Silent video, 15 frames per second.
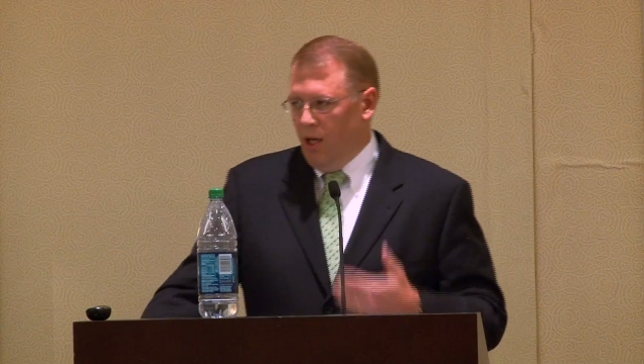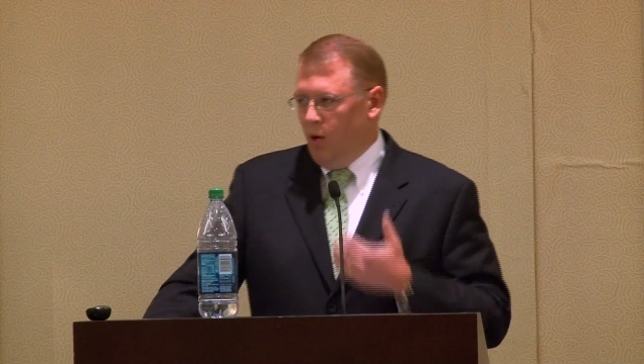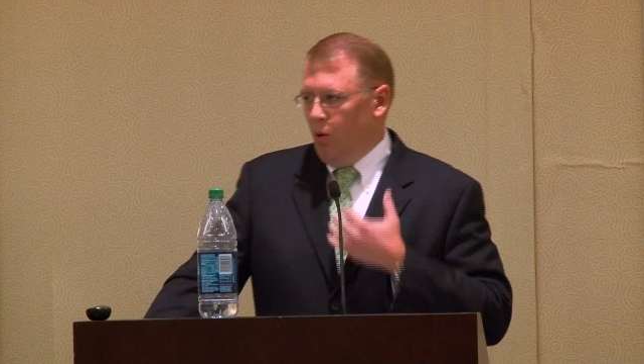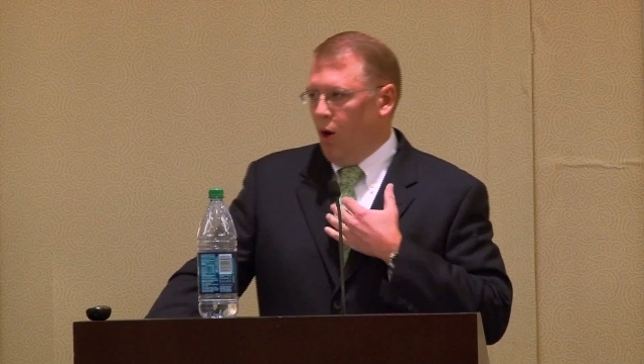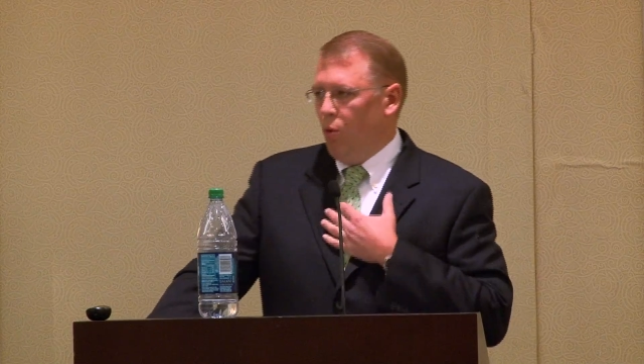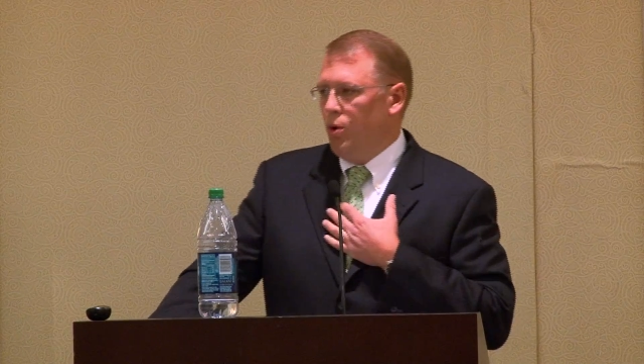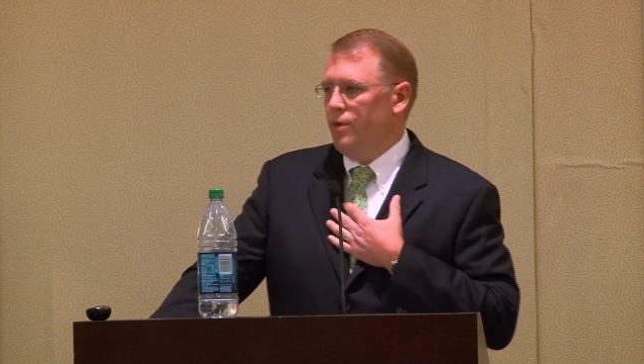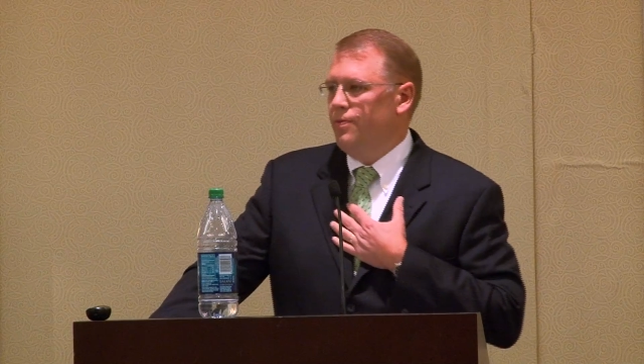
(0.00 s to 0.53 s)

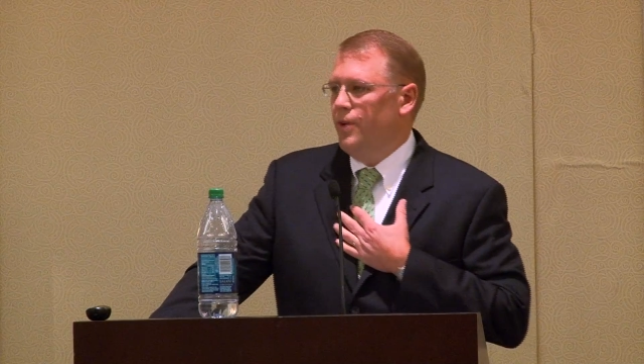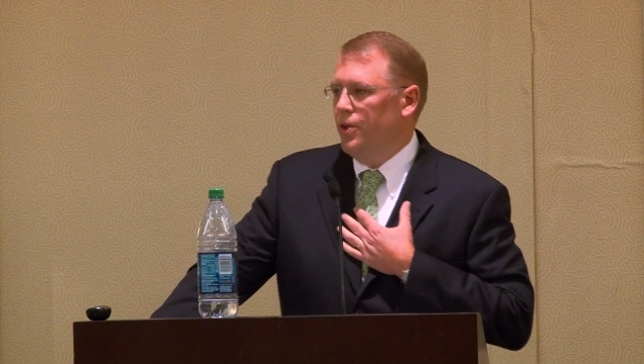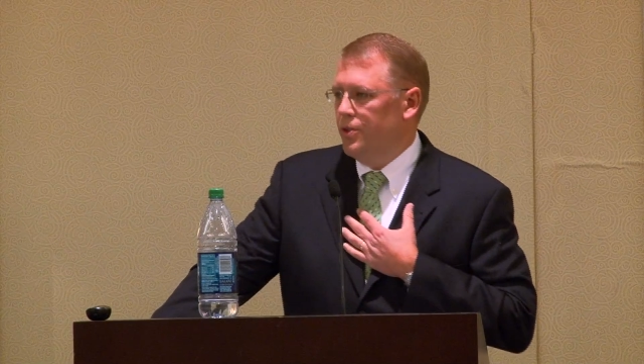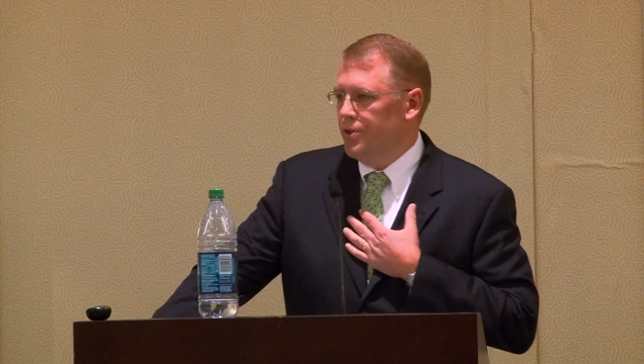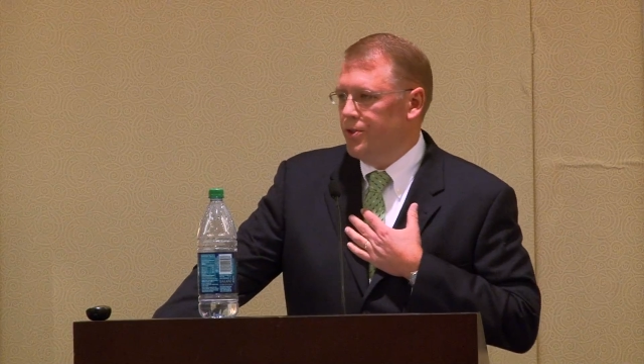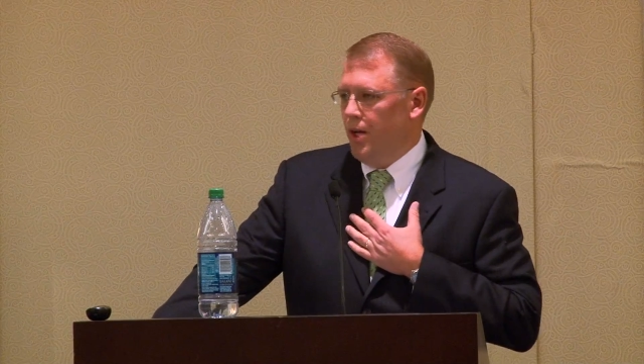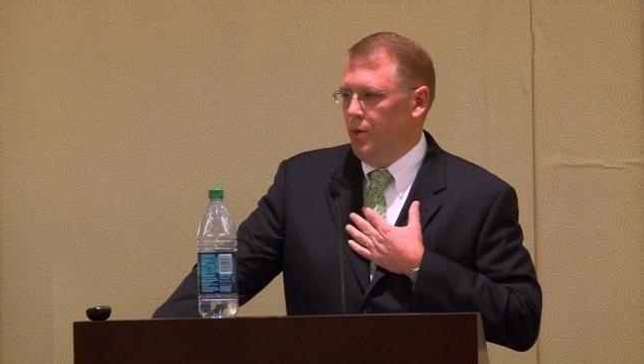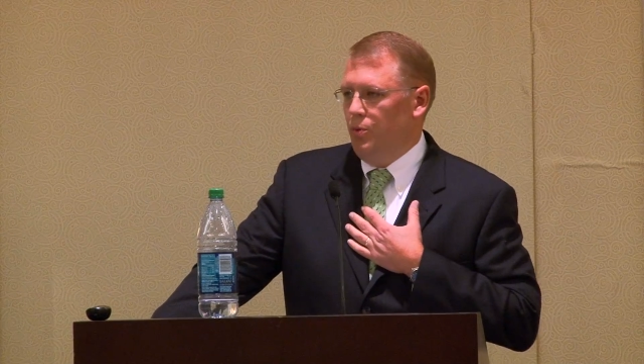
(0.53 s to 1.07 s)
while we're
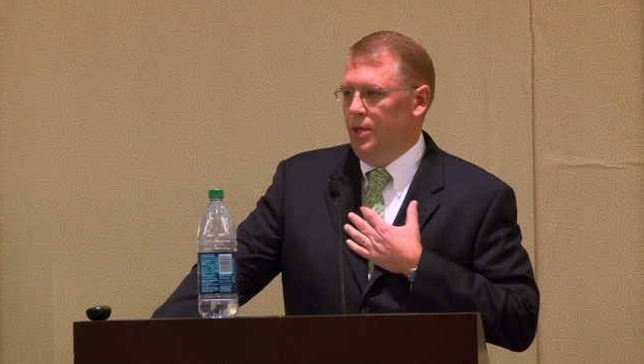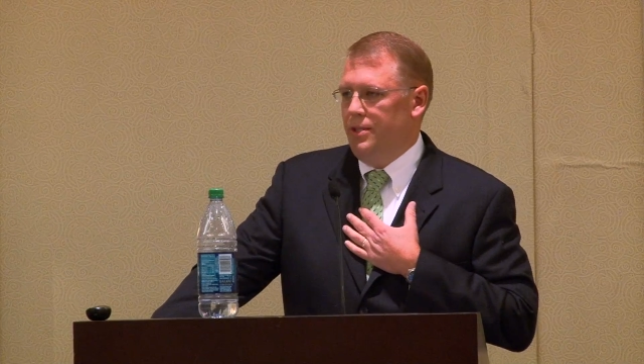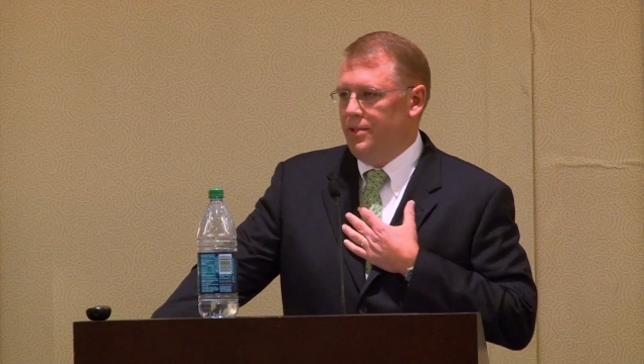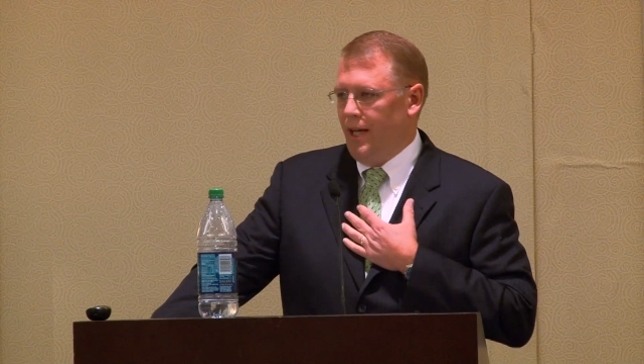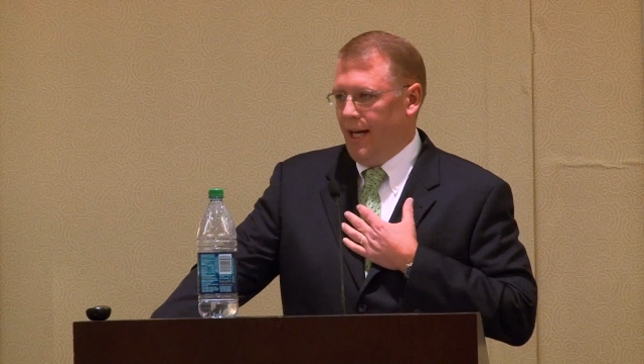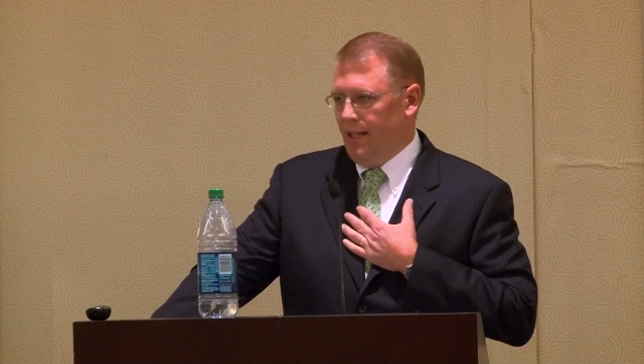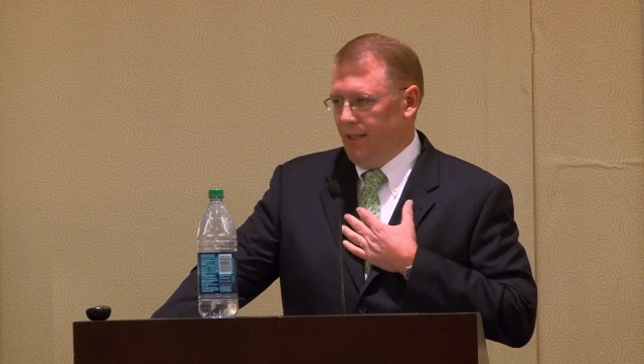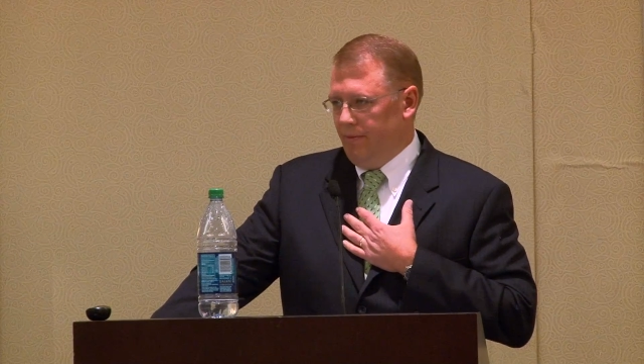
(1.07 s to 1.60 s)
focused on one
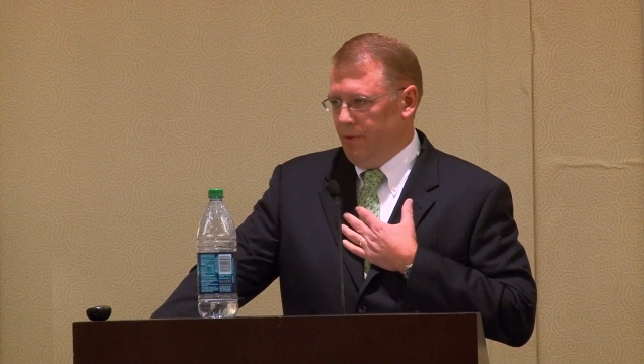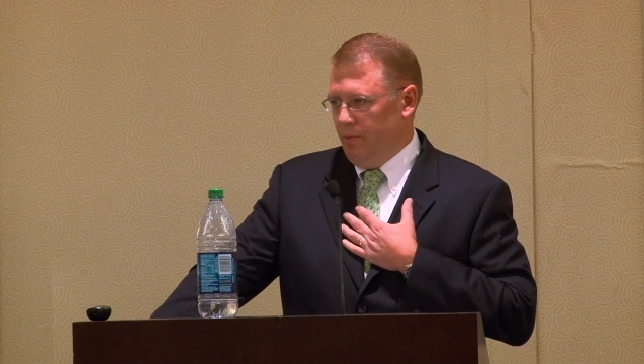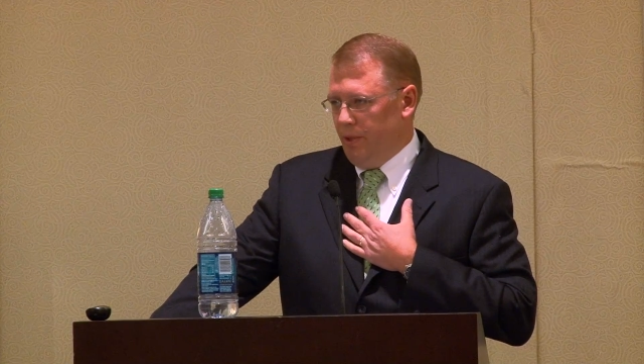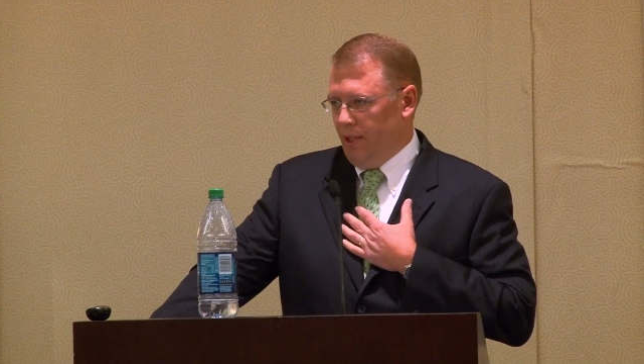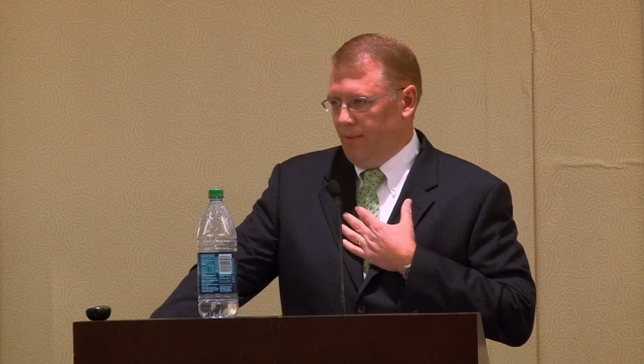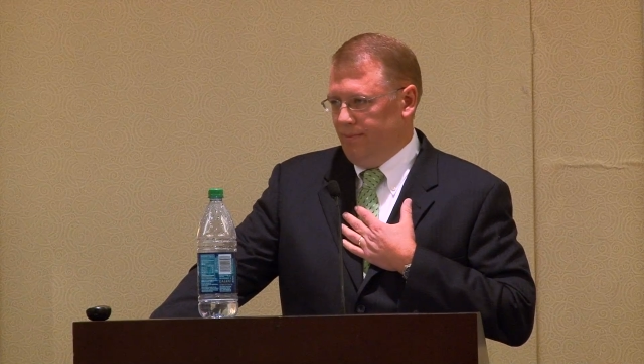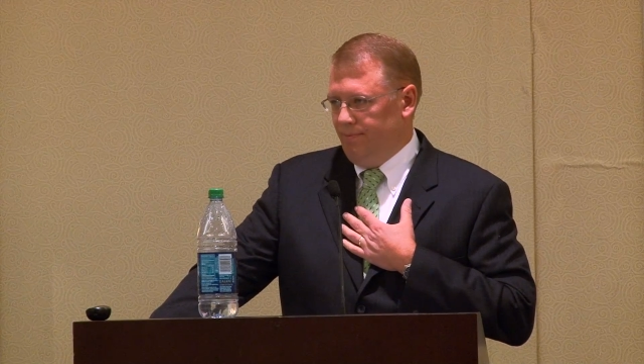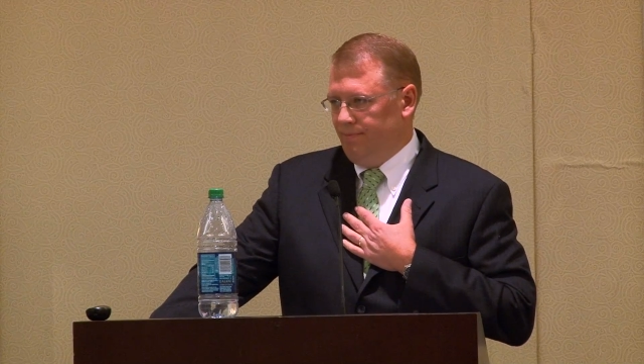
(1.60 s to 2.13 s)
title of the
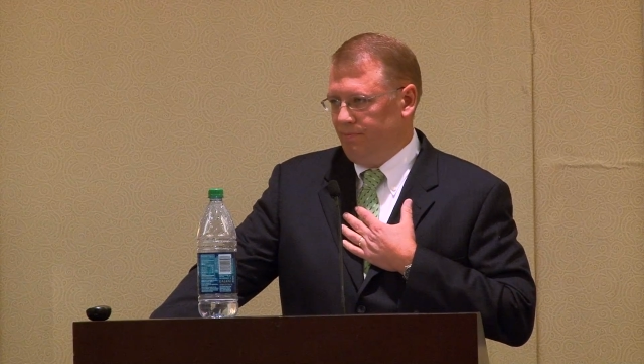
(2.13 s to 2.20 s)
bill,